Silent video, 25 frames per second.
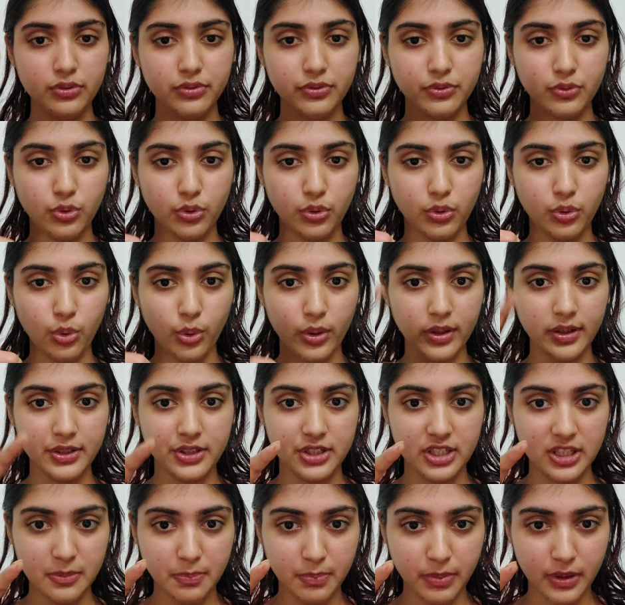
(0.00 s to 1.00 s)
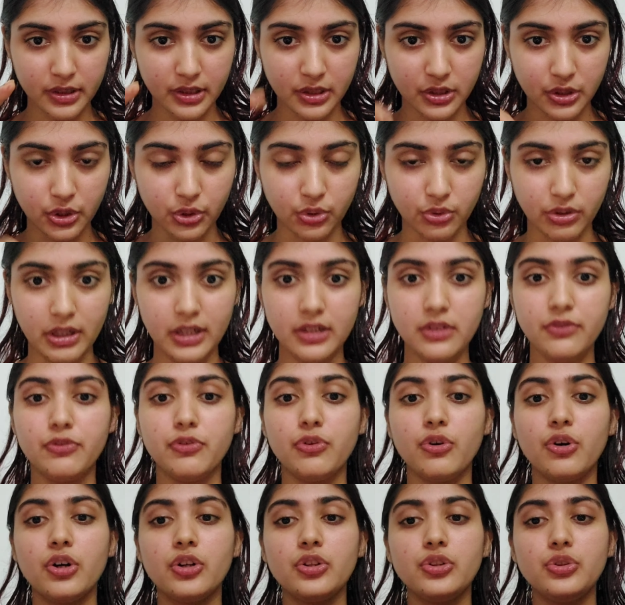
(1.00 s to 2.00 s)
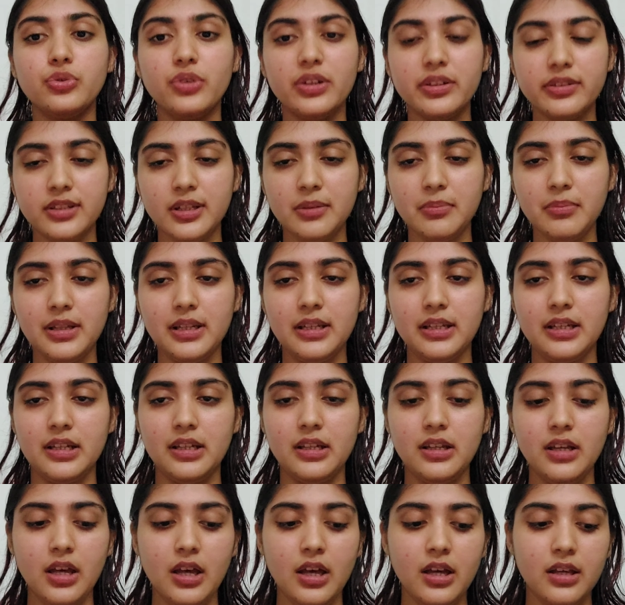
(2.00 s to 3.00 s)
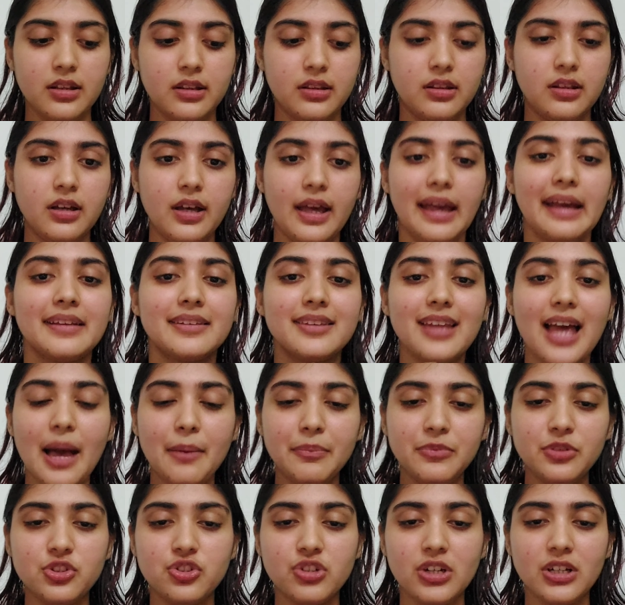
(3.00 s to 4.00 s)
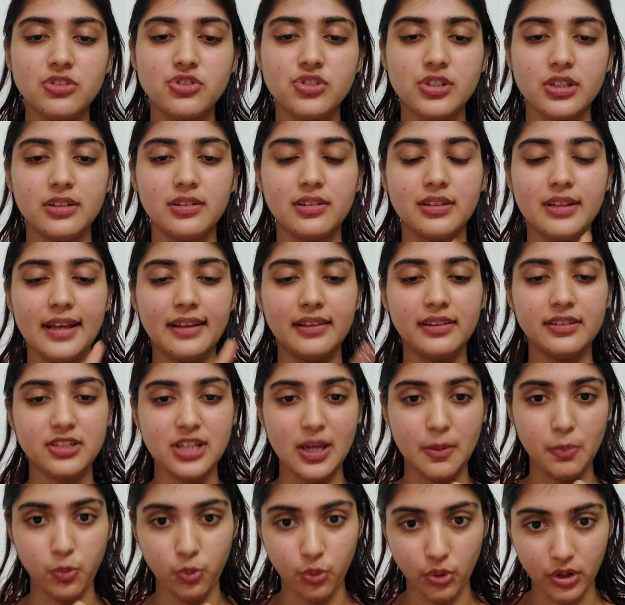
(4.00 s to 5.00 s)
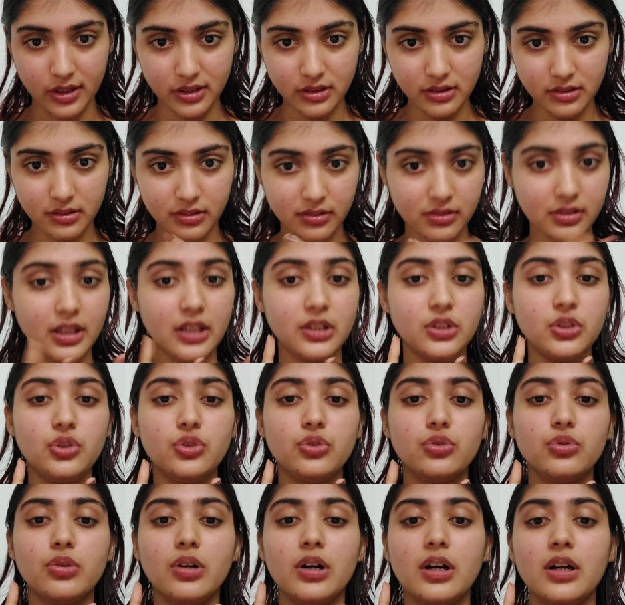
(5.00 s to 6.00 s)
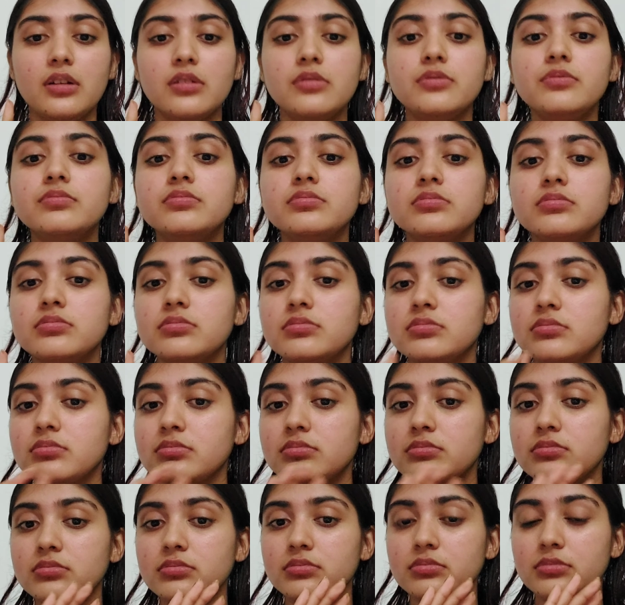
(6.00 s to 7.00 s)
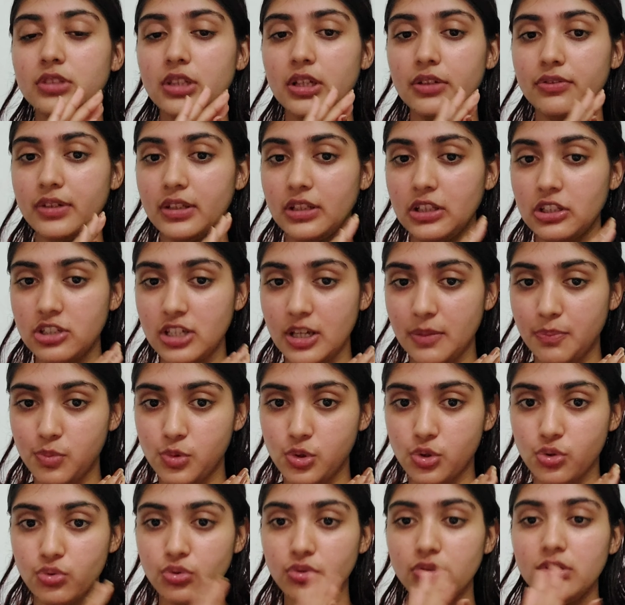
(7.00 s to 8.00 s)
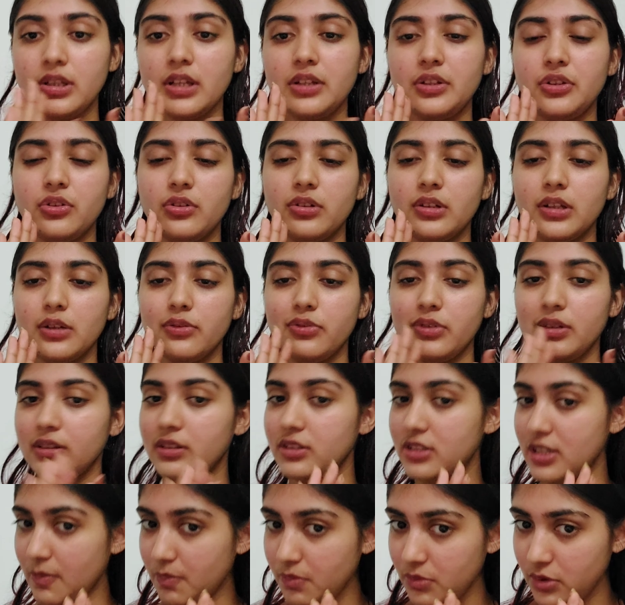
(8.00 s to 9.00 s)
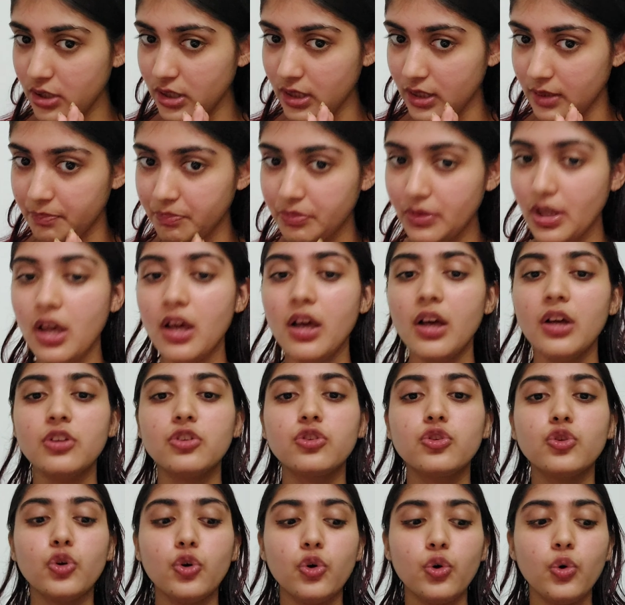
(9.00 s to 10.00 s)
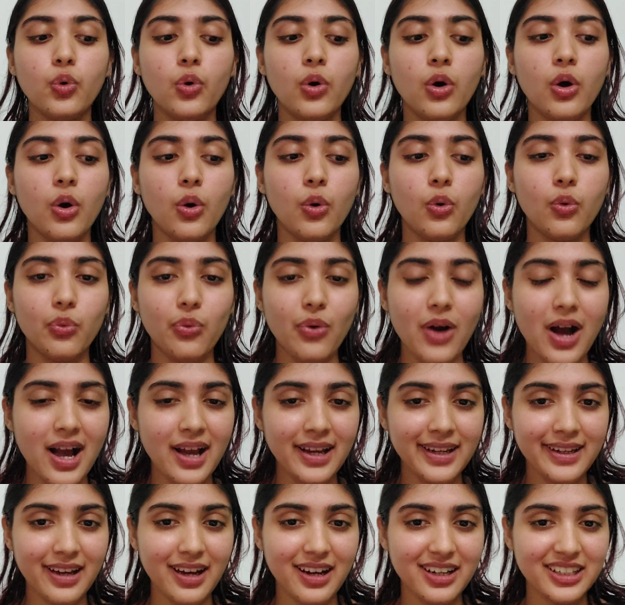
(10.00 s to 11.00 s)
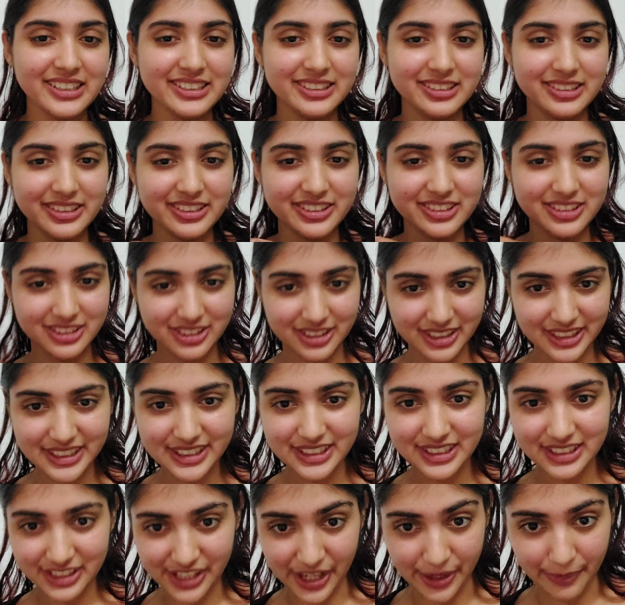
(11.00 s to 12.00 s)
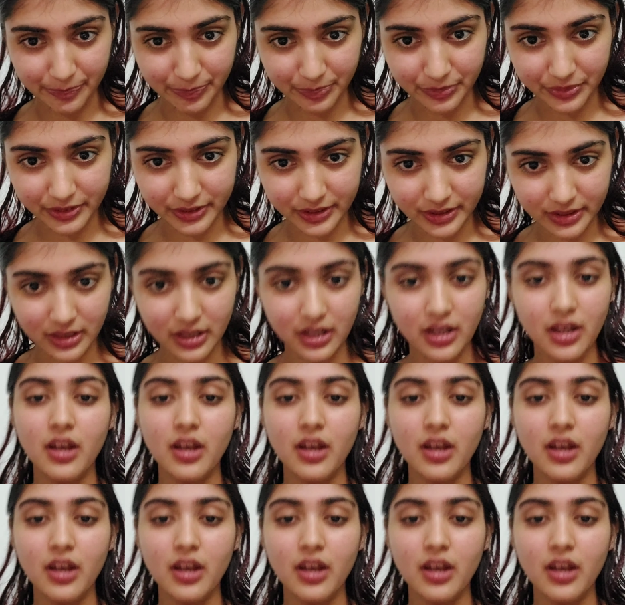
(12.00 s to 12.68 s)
of going deeper into it, for USMLE, the exam structure is like step 1, then you are giving step 2, then you're giving step 3. So why are there 3 steps?